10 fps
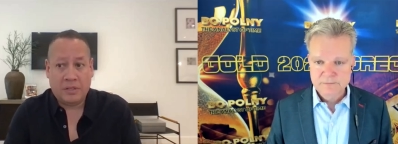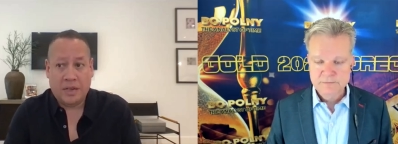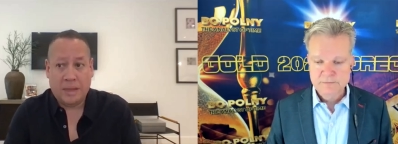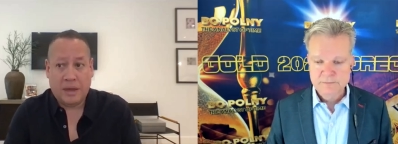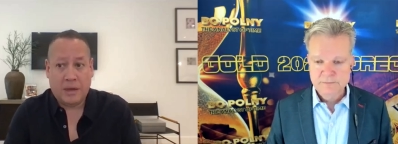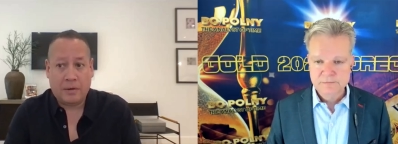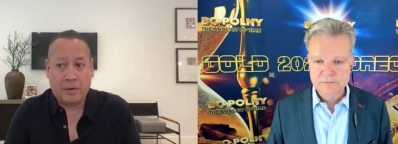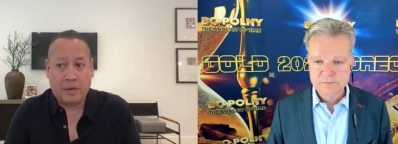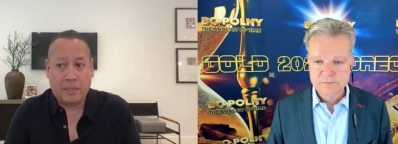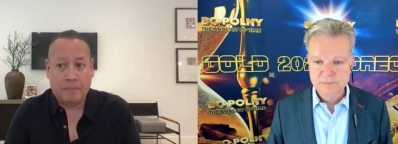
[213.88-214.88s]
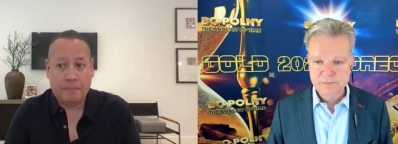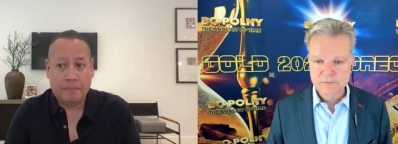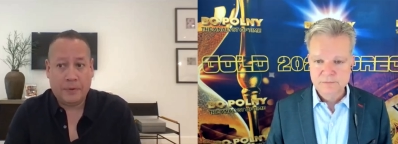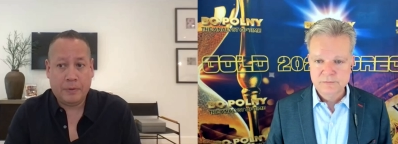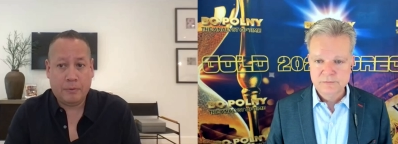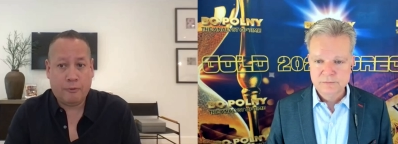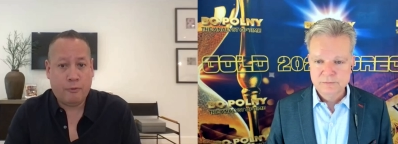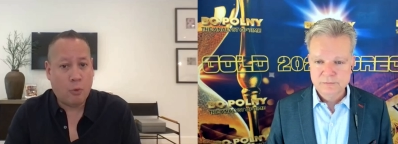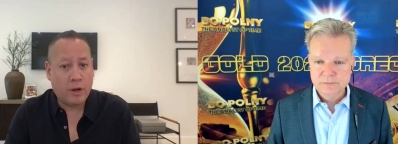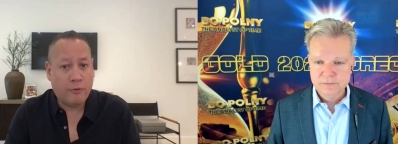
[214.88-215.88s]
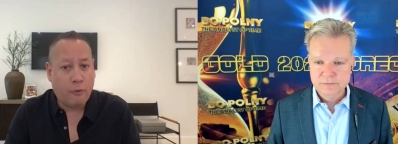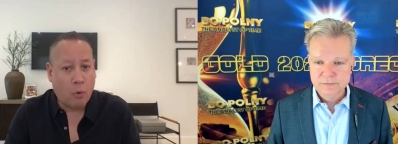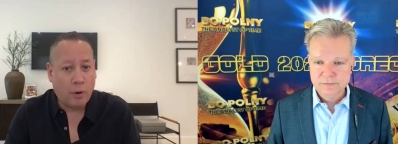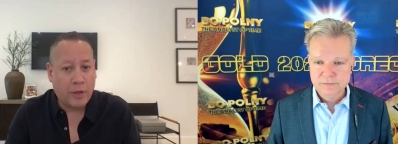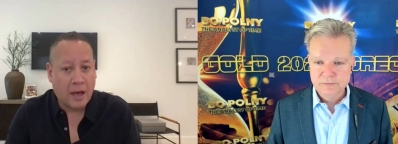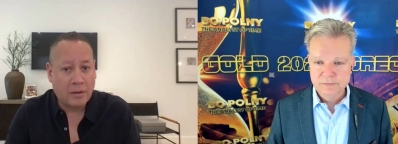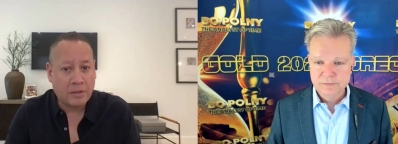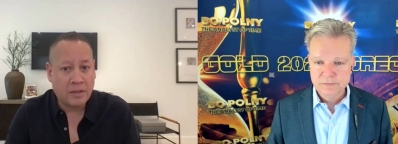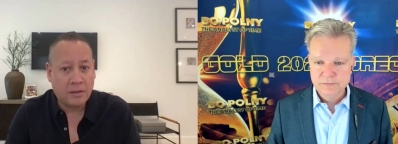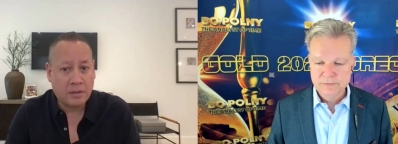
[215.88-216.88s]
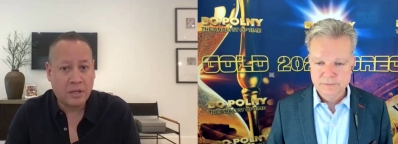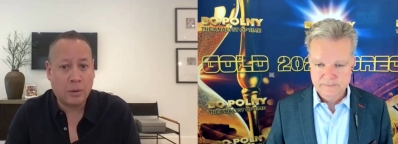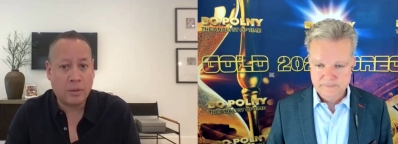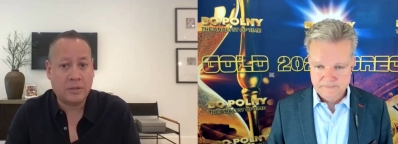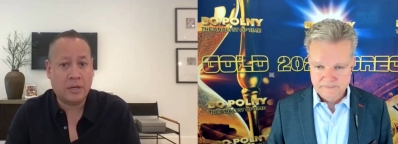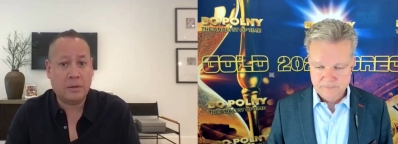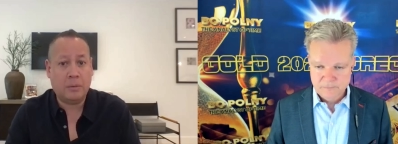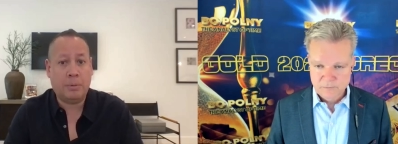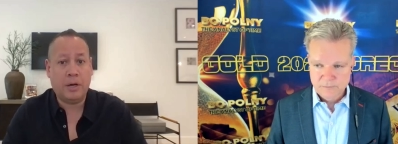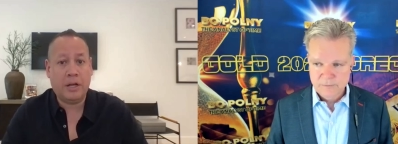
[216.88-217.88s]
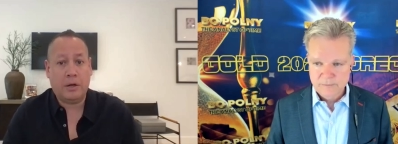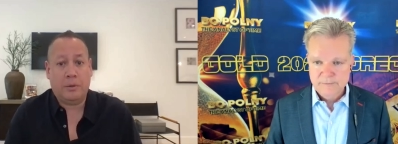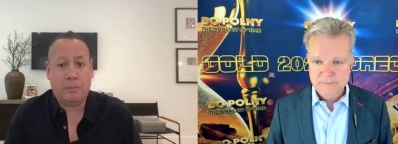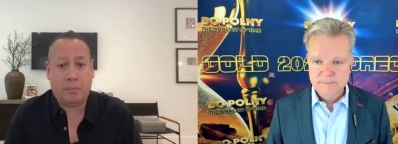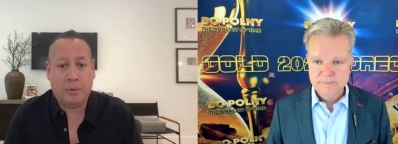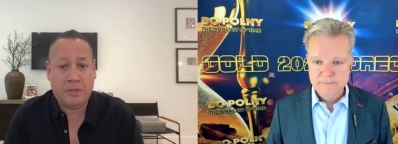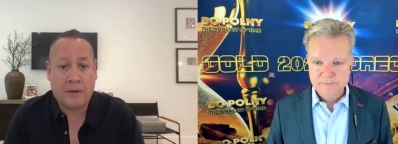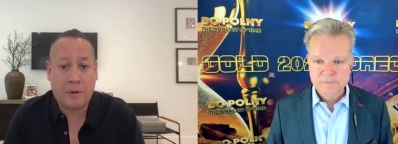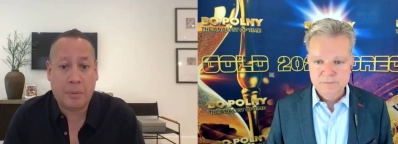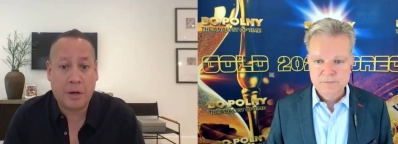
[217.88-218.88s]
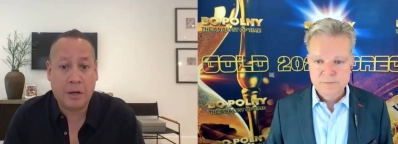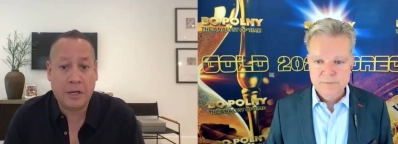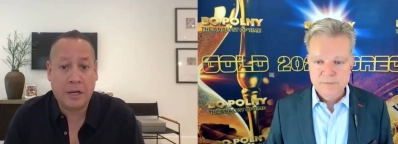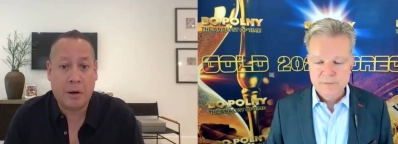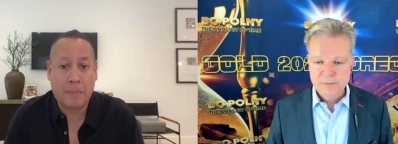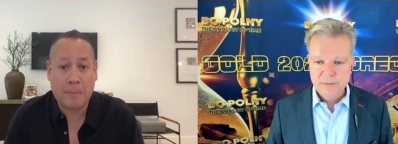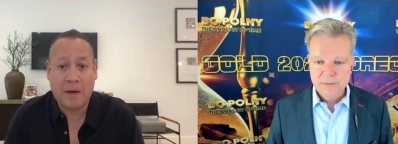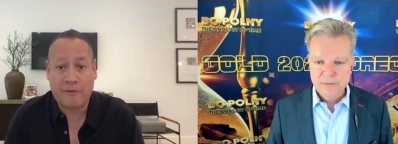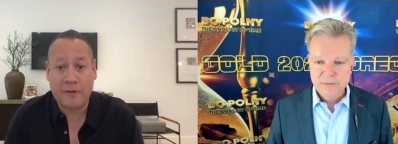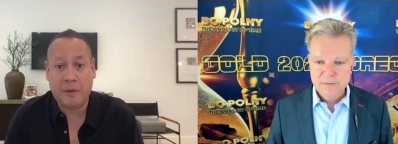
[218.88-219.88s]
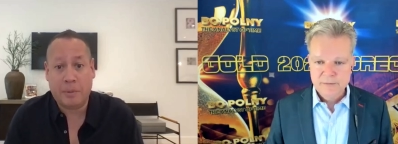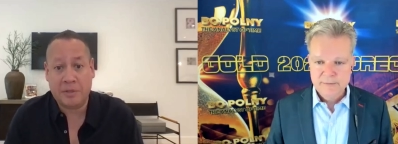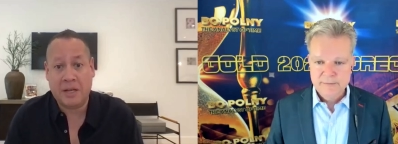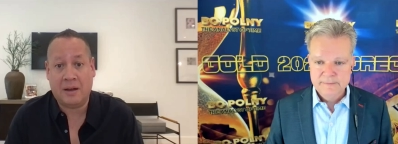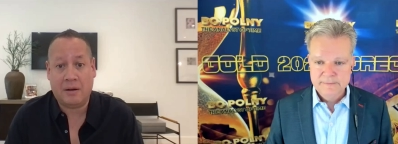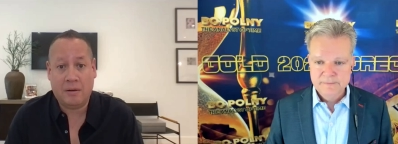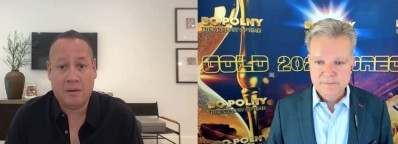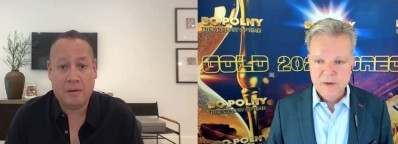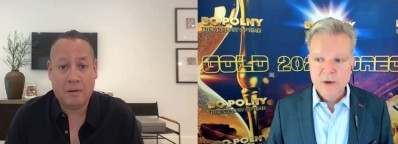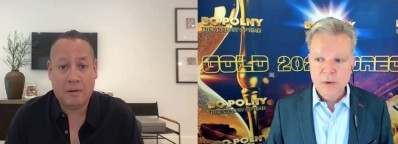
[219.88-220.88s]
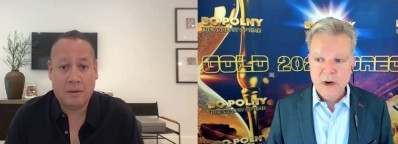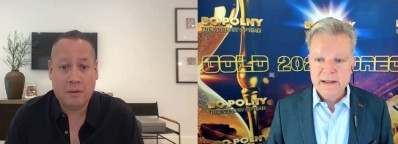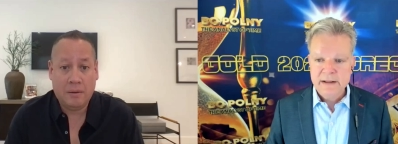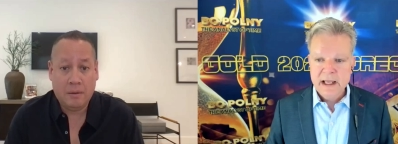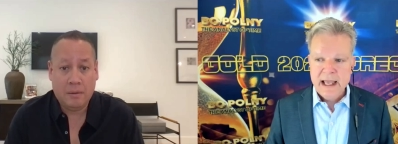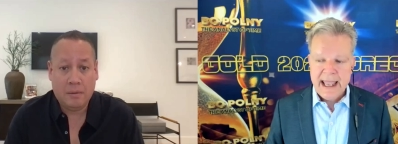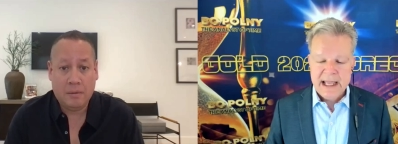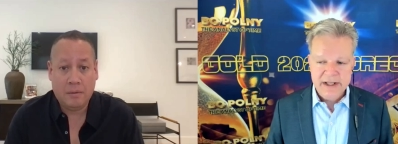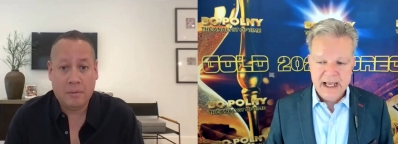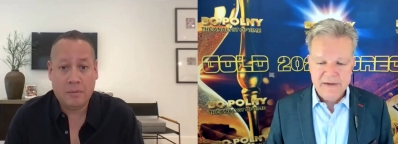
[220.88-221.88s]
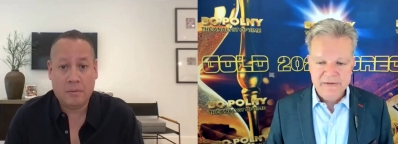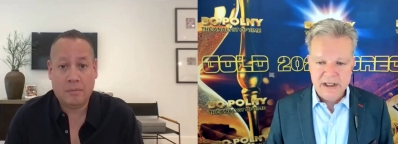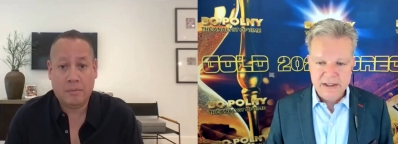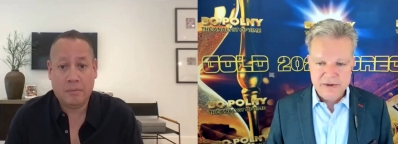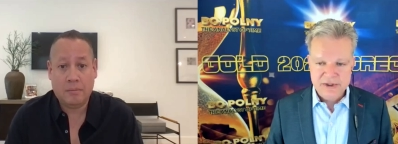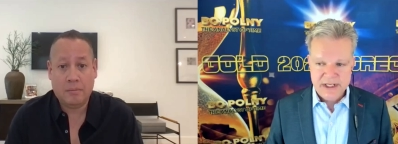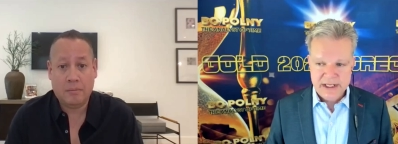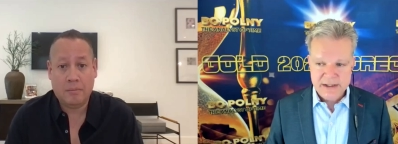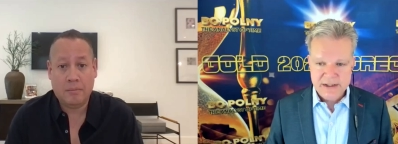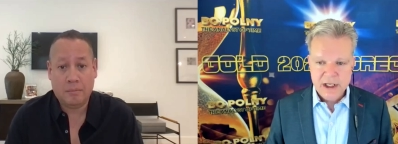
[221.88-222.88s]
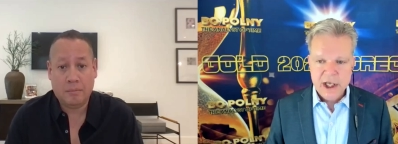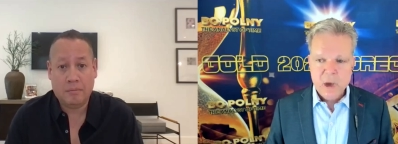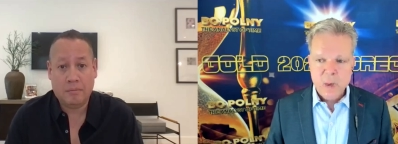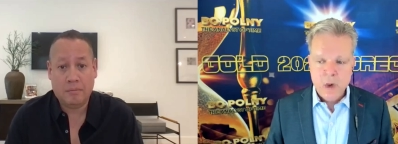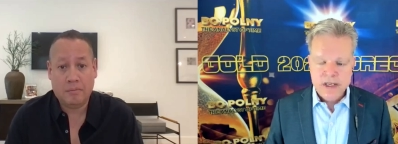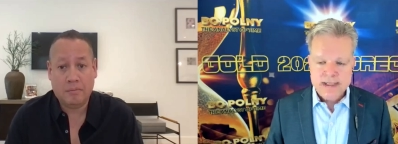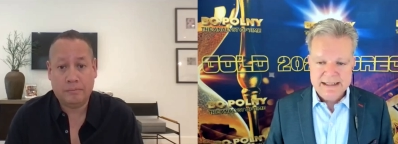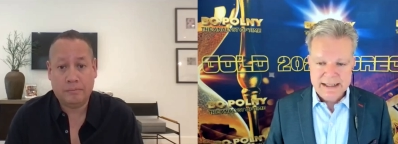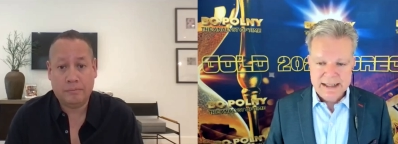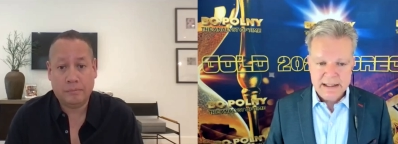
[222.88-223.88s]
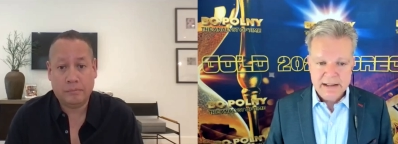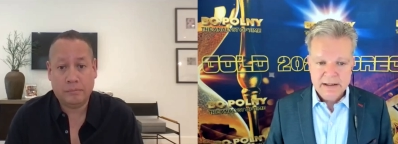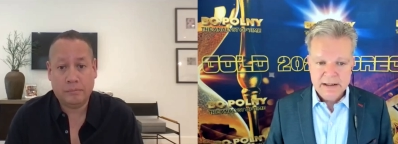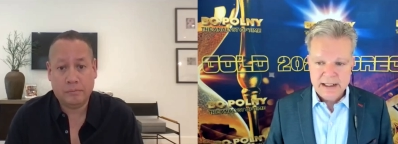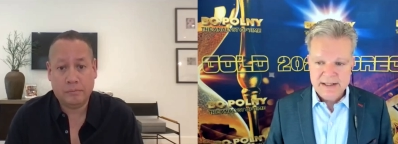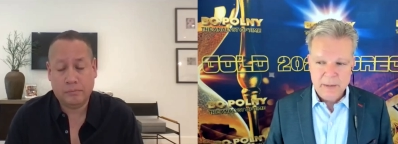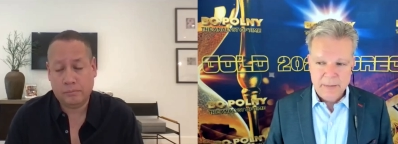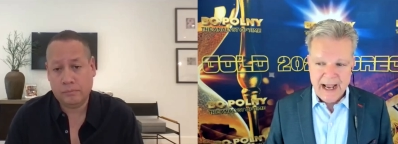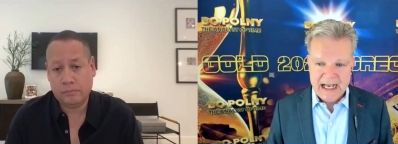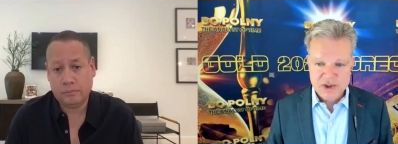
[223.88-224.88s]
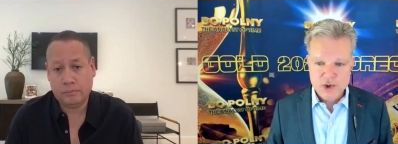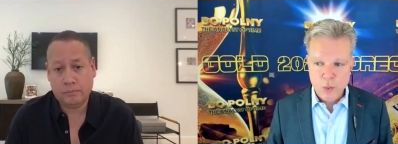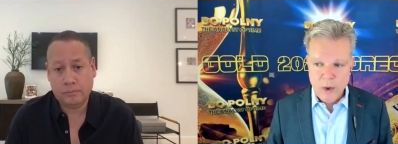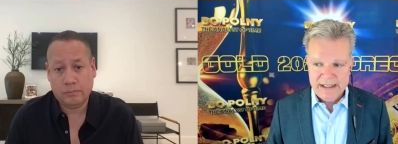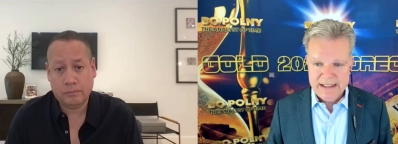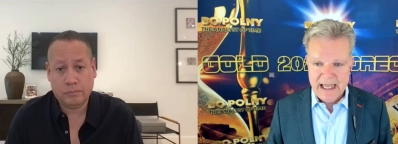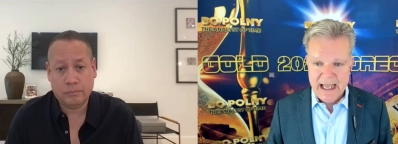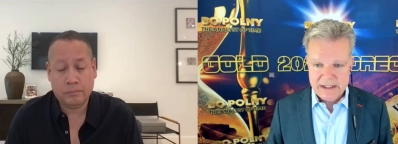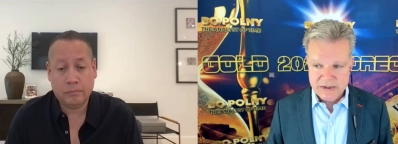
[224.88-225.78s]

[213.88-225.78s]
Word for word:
Speaker 1: to say about um, 44,000. So it's a, a pretty good, it's having a pretty good year up about
Speaker 2: 50%. Right. And you have to understand what it did in the past 20